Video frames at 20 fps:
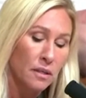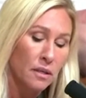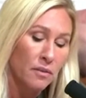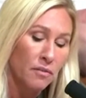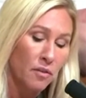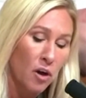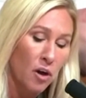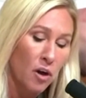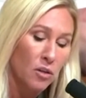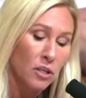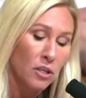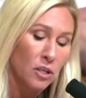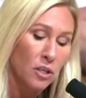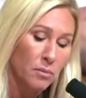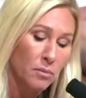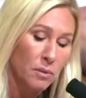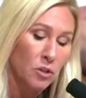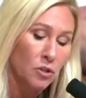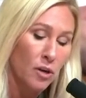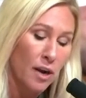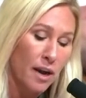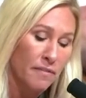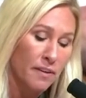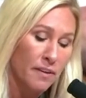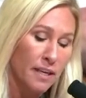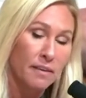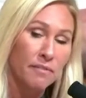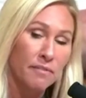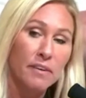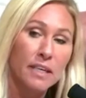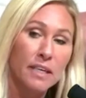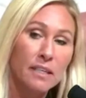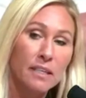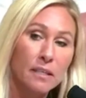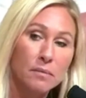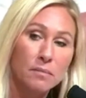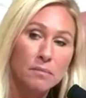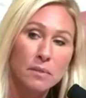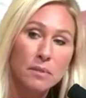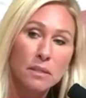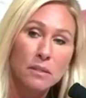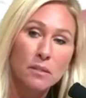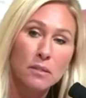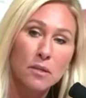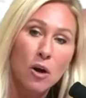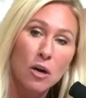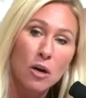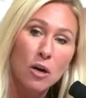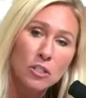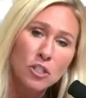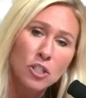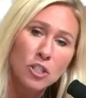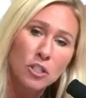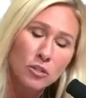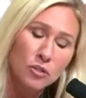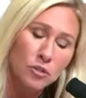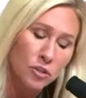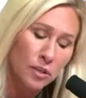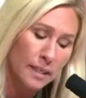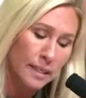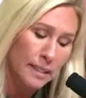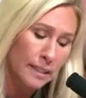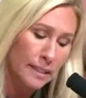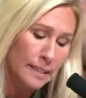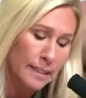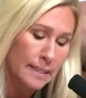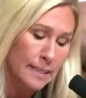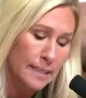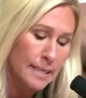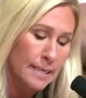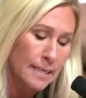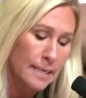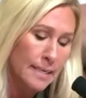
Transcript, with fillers: of all human trafficking victims are children.